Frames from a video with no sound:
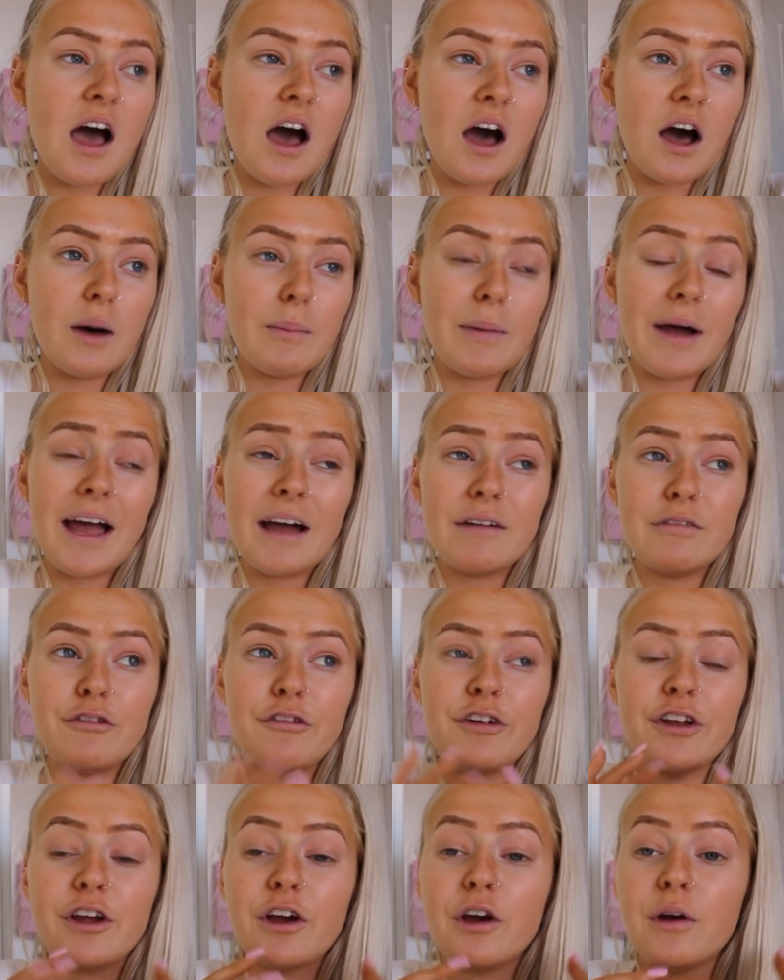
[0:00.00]
I have a
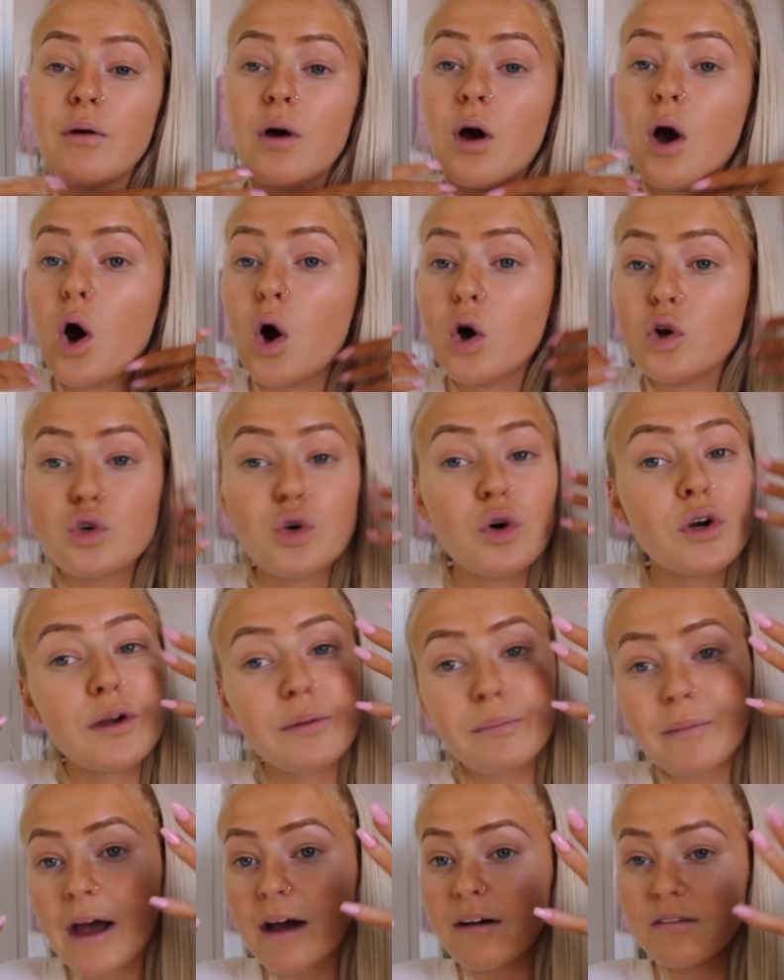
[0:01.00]
video
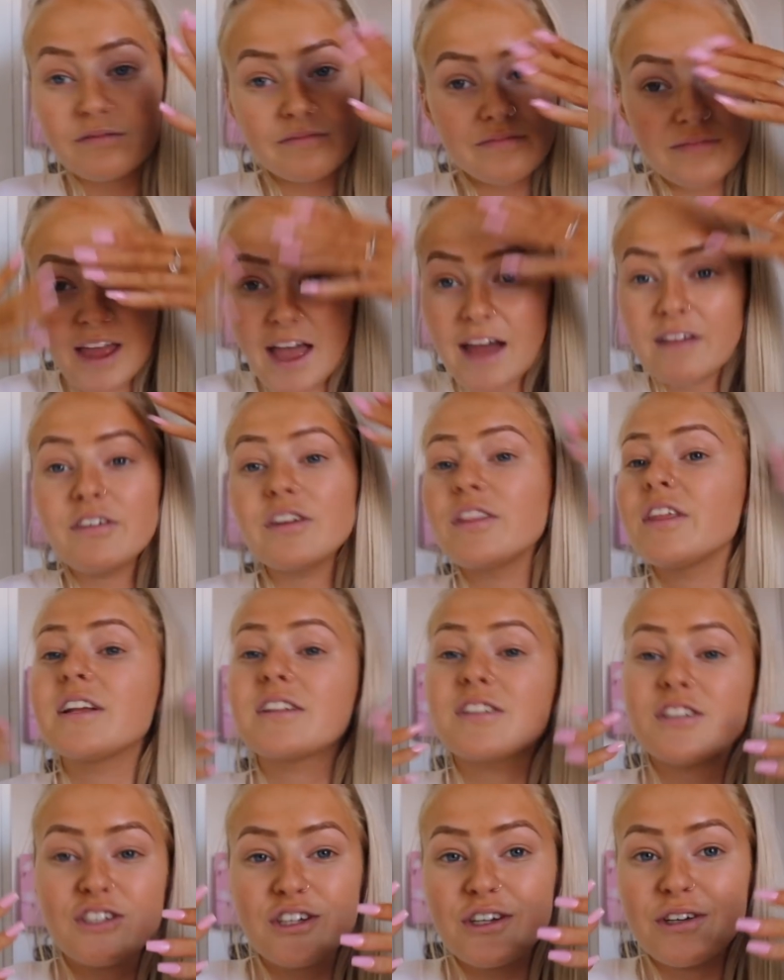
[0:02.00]
talking about
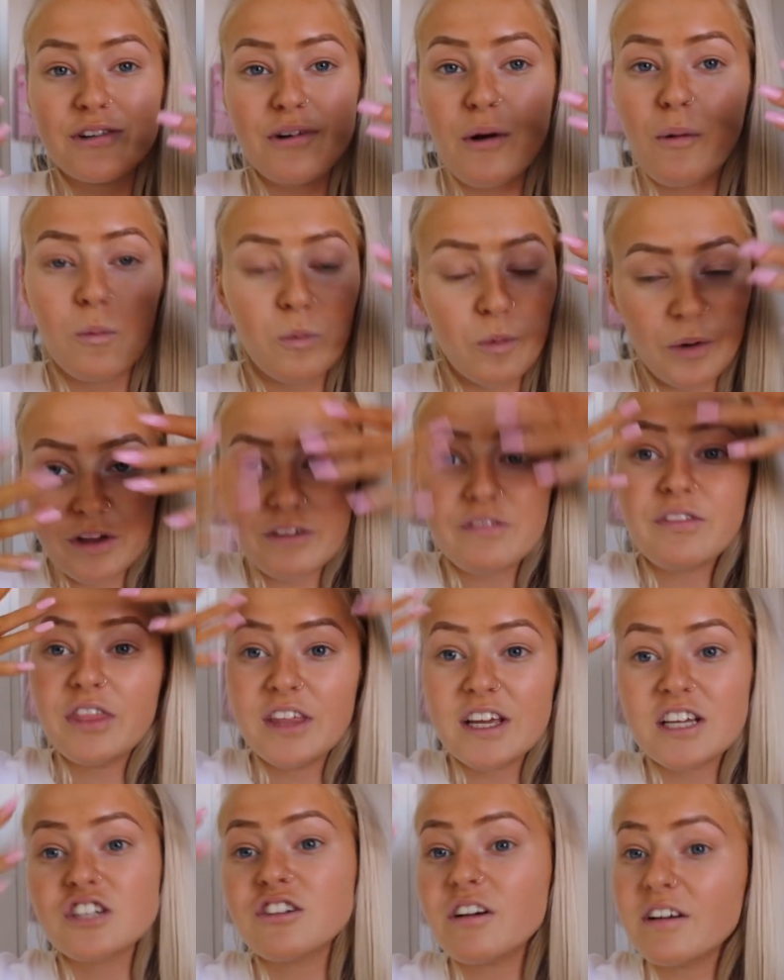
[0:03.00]
everything to do with
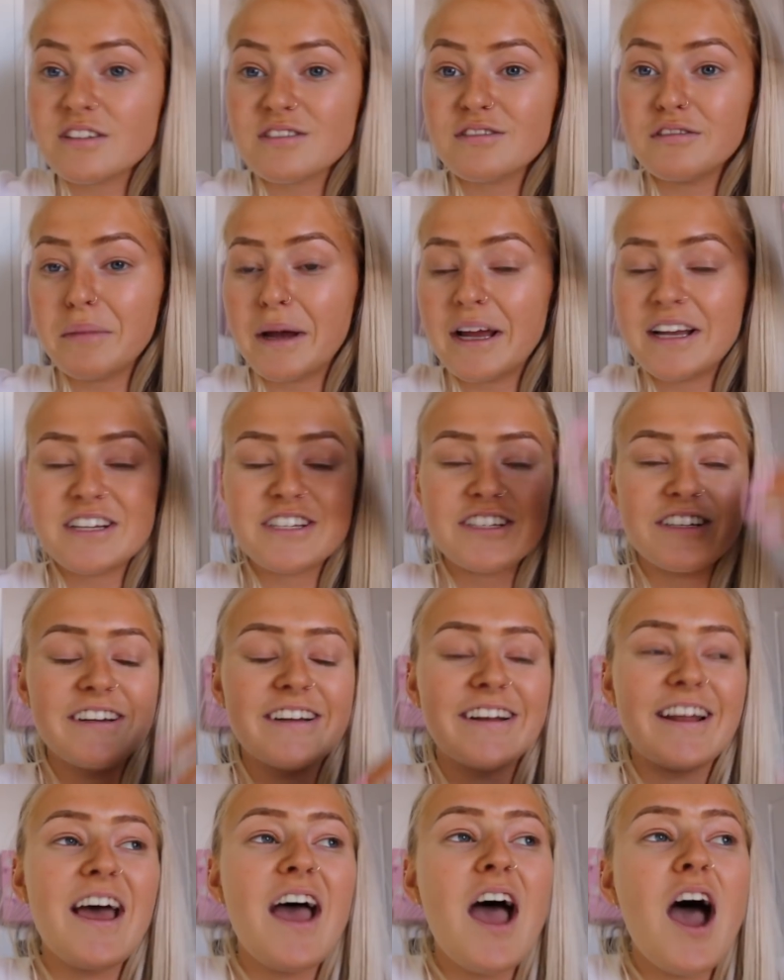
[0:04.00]
this
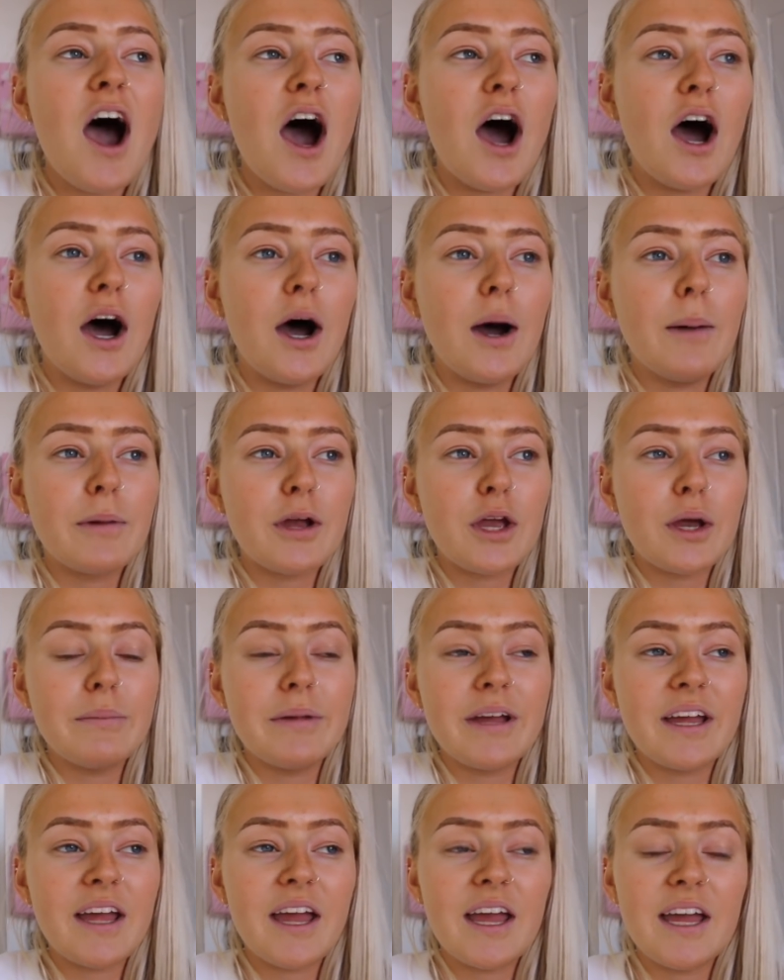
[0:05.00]
transformation
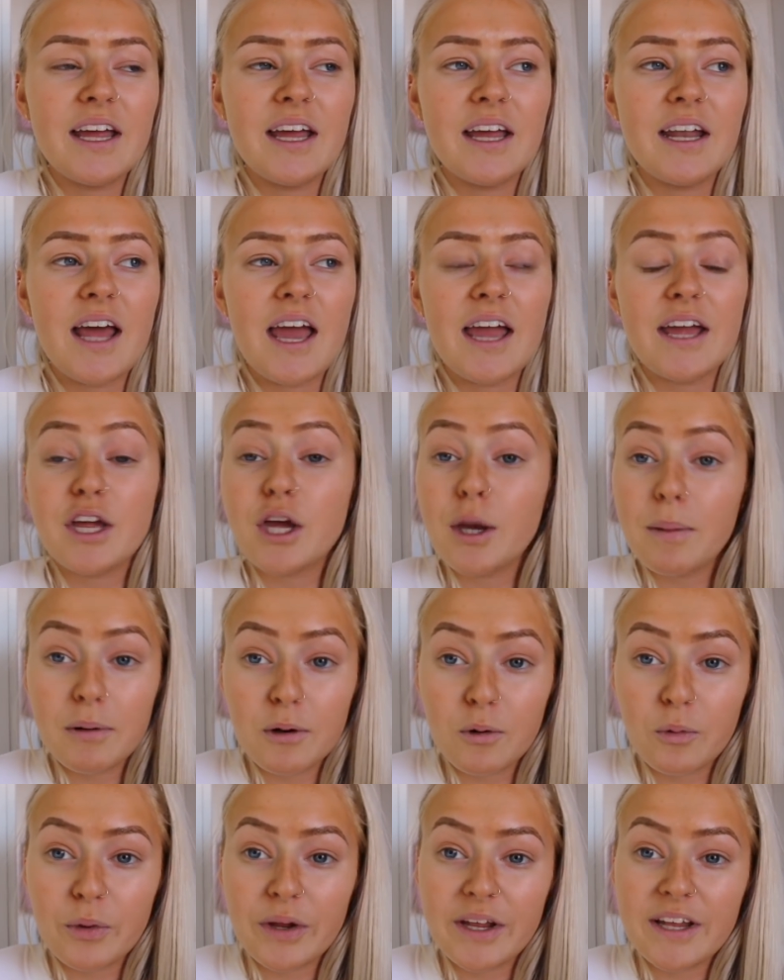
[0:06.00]
coming in a
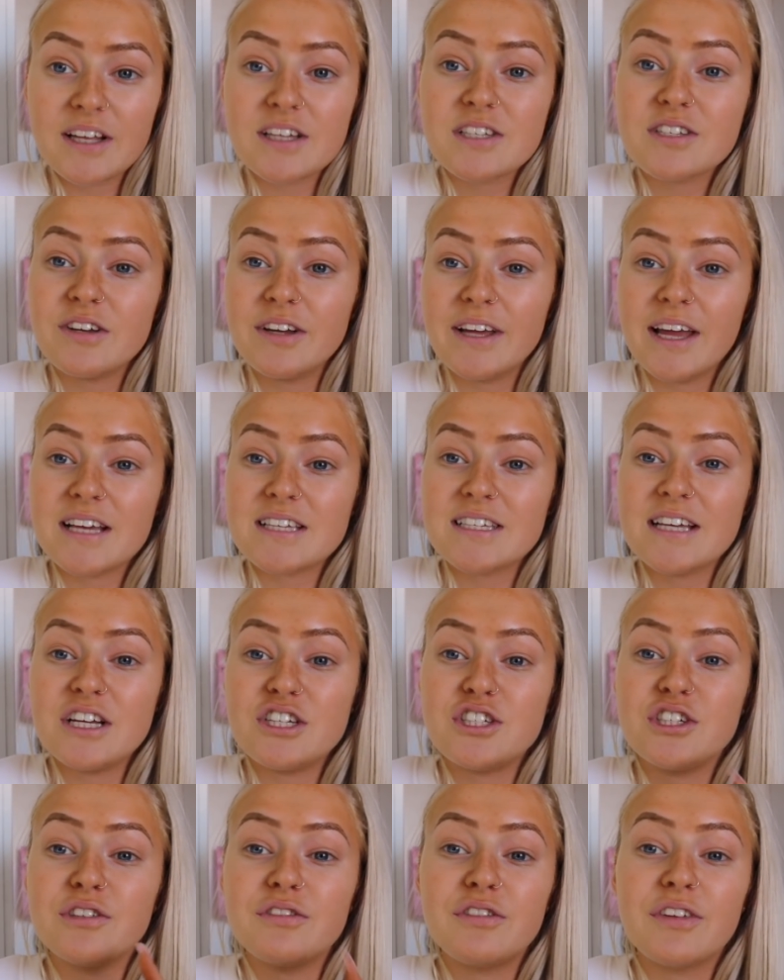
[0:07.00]
couple of weeks, so yeah, stay
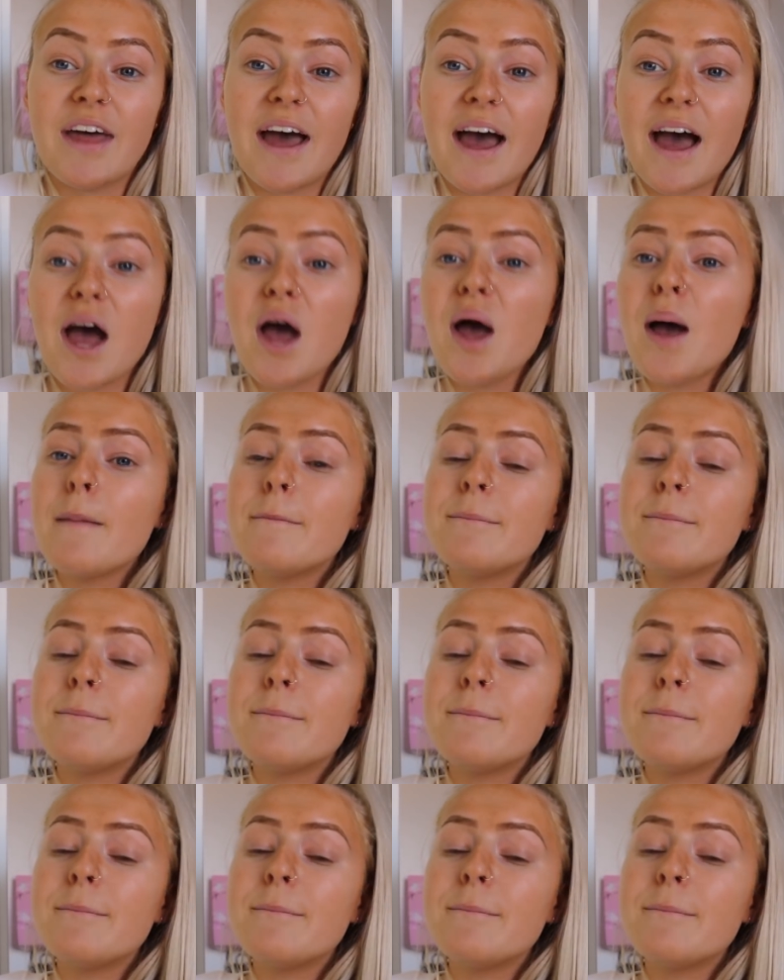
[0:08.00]
tuned for that.